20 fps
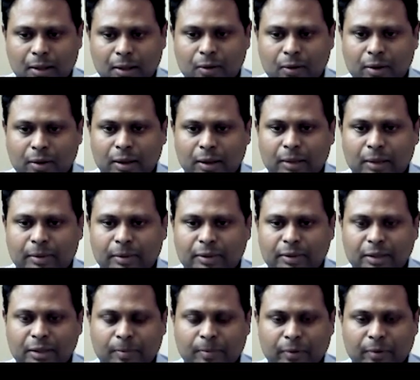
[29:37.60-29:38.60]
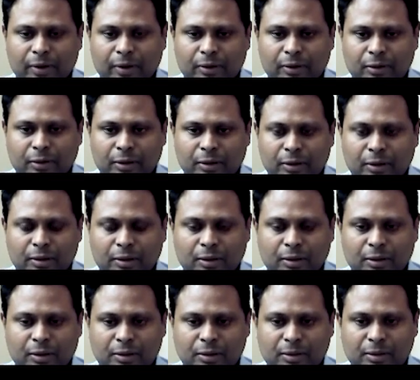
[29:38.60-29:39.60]
going a little bit deeper into
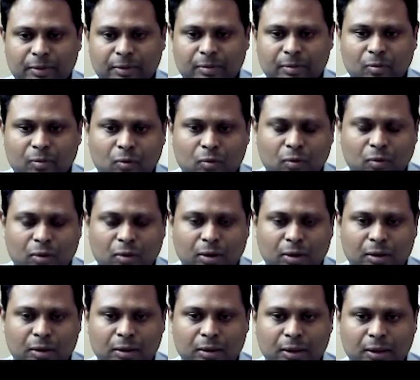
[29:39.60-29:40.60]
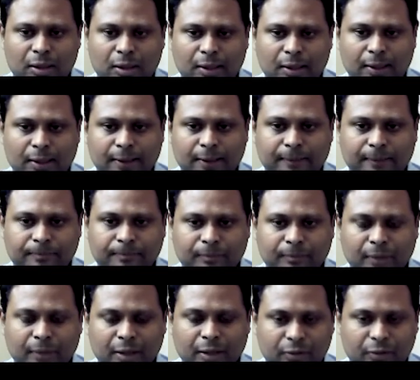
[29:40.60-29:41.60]
some of the more um,
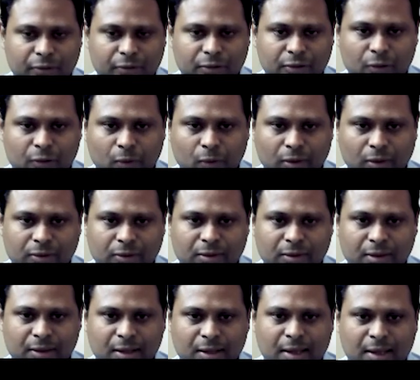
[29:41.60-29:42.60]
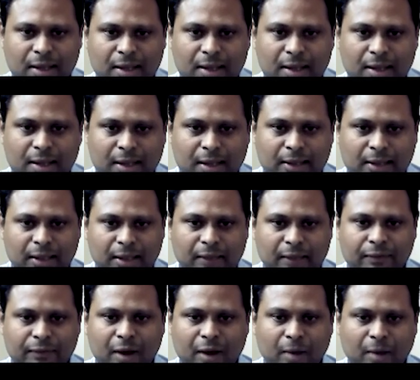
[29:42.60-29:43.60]
interesting ones,
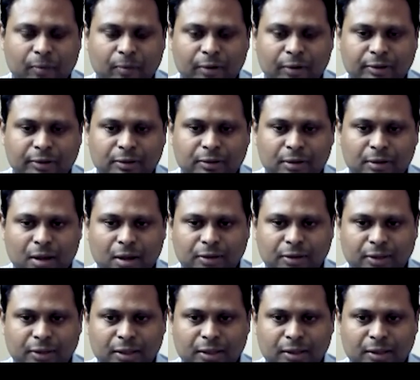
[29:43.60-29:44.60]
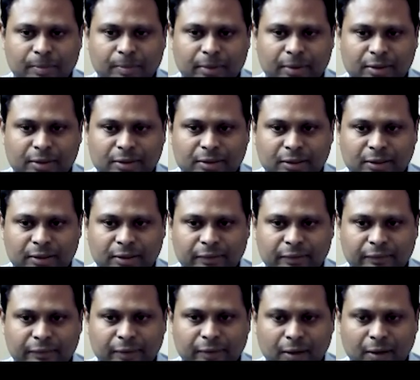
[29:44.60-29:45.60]
leave operational logic in the PLC
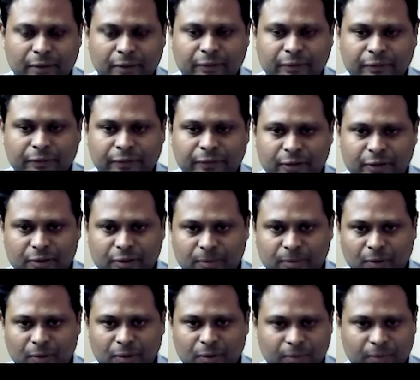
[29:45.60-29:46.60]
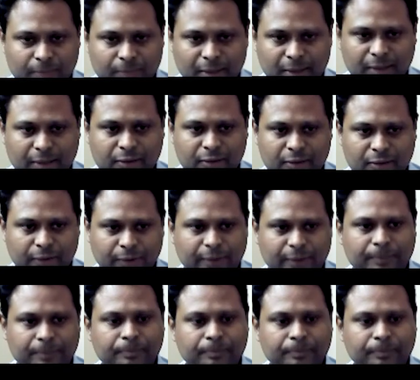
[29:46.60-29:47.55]
wherever feasible. Practice three.